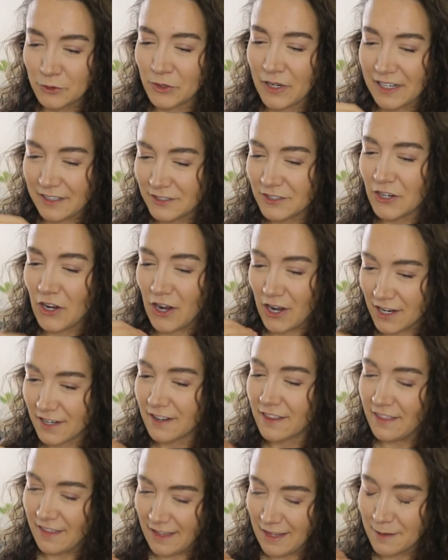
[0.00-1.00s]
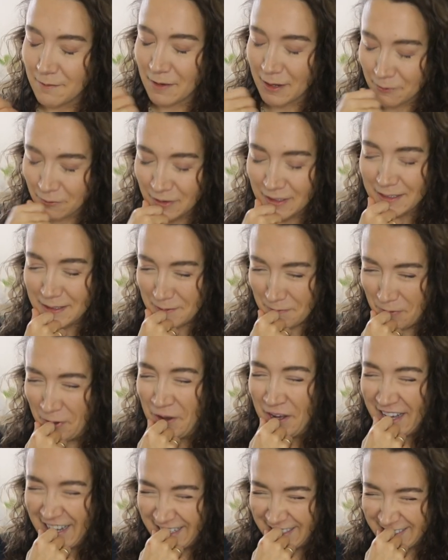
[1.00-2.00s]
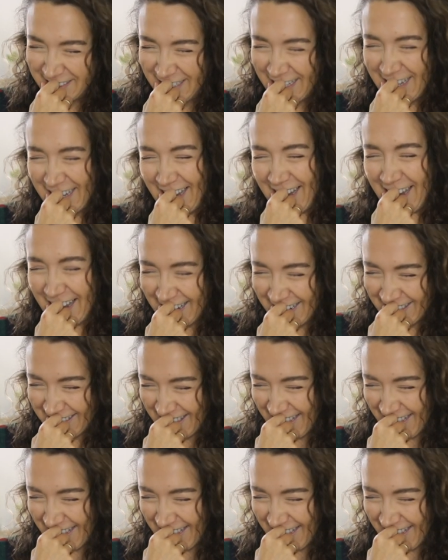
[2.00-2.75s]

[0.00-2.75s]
dressed on theme. I really appreciate